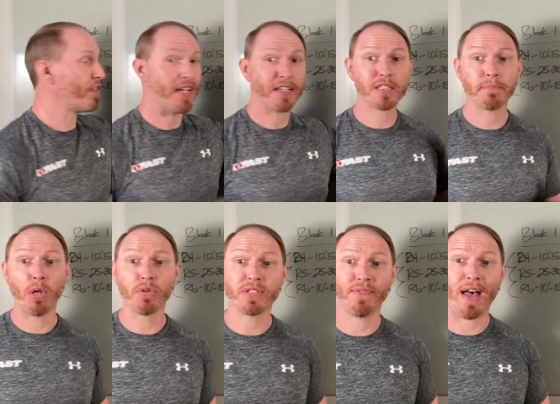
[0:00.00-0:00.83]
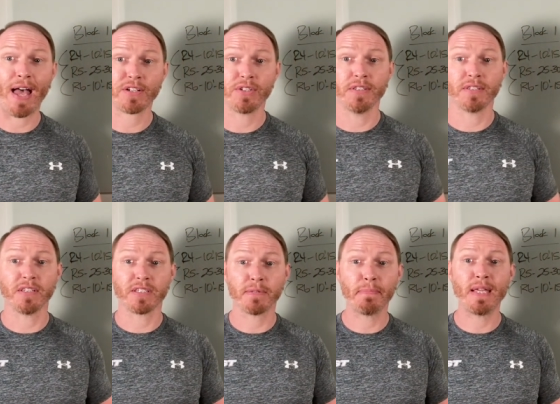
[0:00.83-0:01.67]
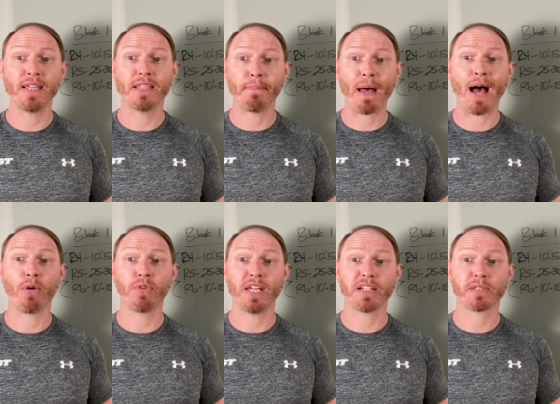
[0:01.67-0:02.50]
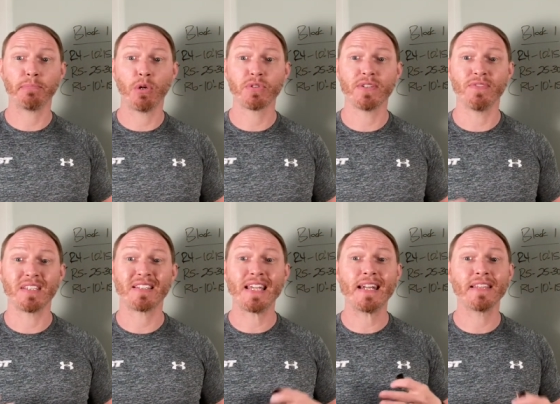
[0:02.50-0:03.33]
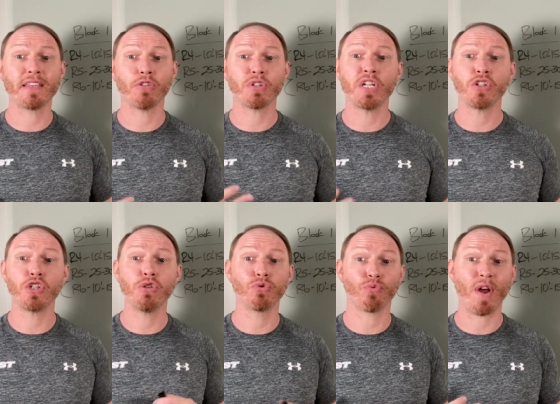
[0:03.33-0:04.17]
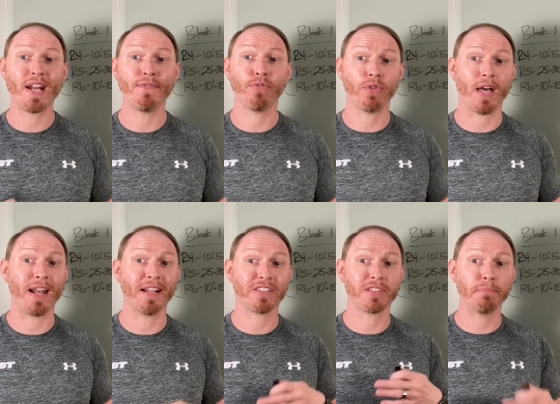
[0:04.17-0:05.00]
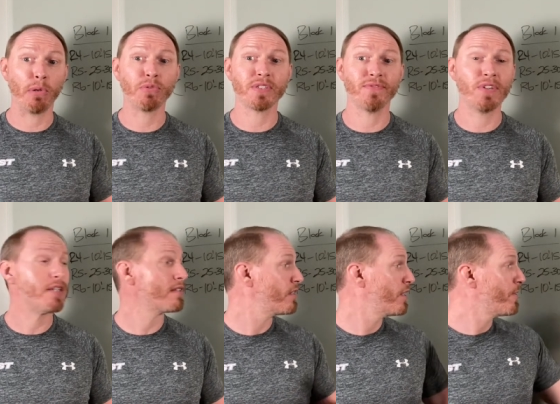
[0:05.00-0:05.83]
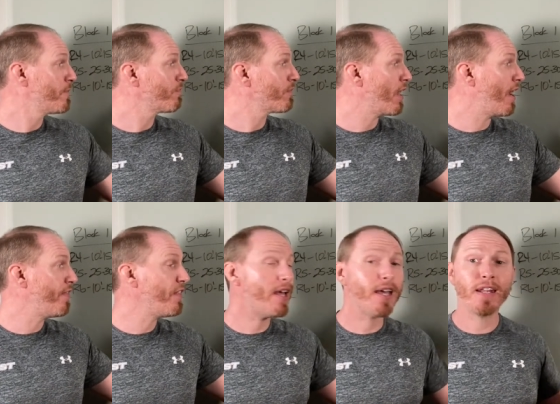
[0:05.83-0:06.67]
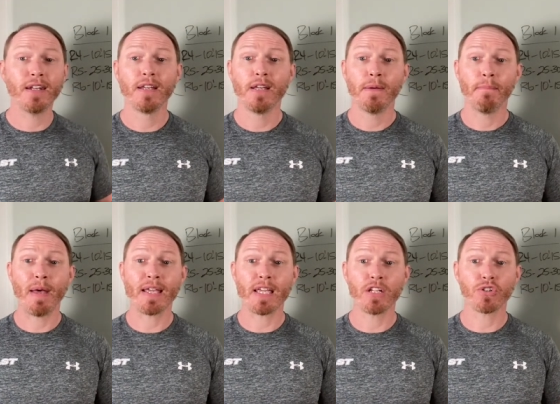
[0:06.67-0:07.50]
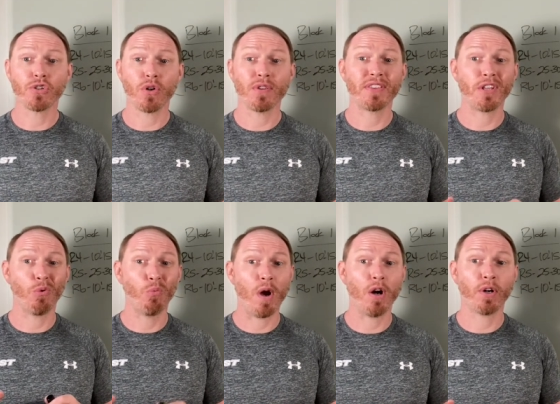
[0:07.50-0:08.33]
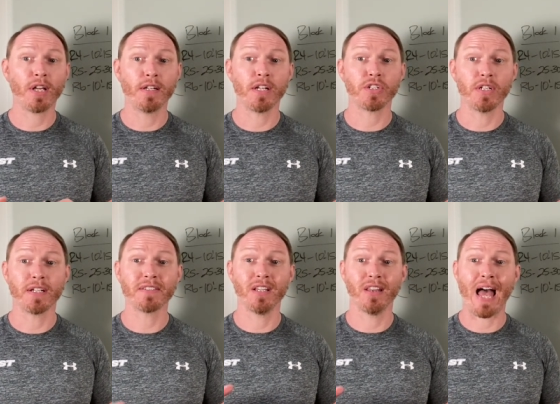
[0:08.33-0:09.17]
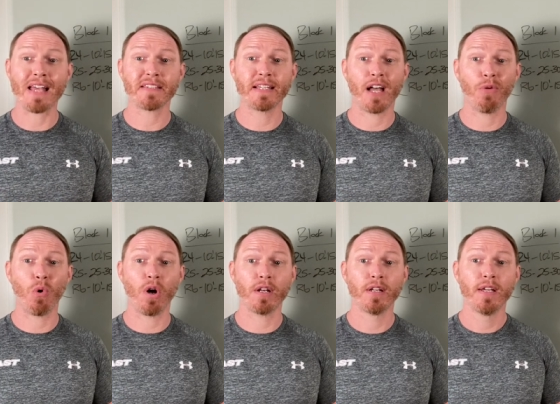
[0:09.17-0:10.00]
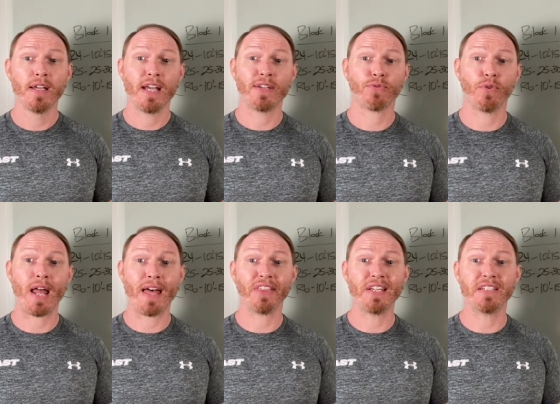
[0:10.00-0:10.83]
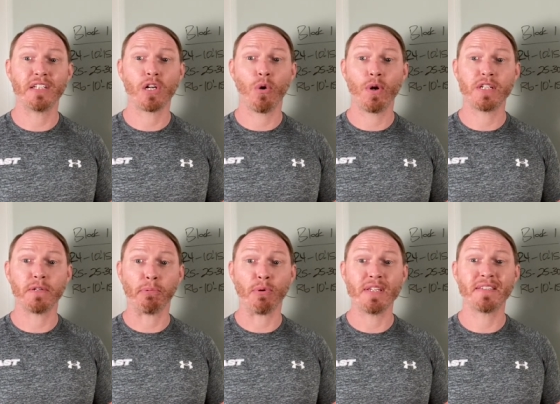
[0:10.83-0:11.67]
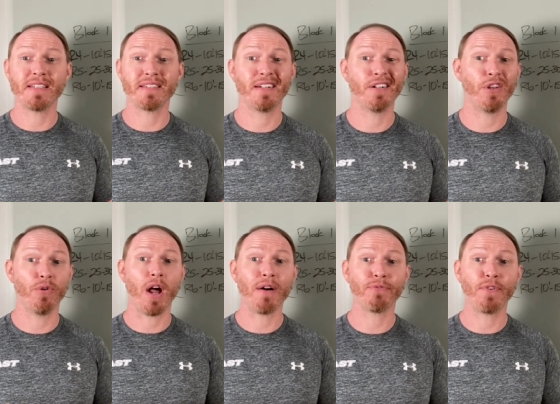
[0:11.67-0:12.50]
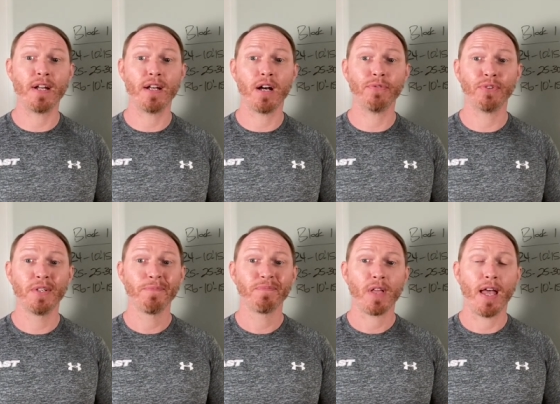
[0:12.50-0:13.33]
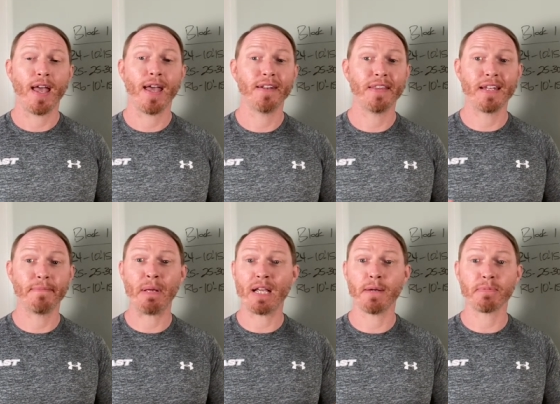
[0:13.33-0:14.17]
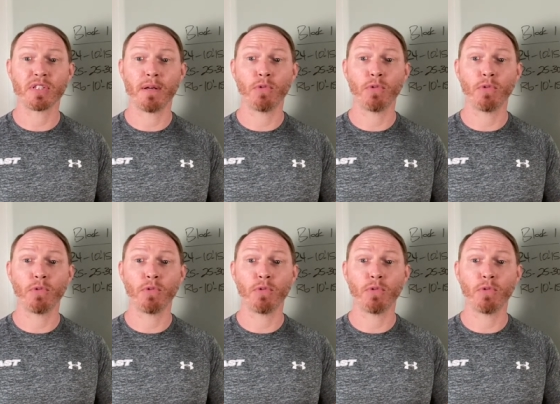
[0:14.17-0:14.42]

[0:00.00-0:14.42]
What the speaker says: the explosive actions, the speed, the power, the explosiveness, getting their tissues ready for that explosiveness, and then making sure that they're well conditioned. Because the last thing I want is for an athlete to go into preseason, they're not fit enough, and they pick up some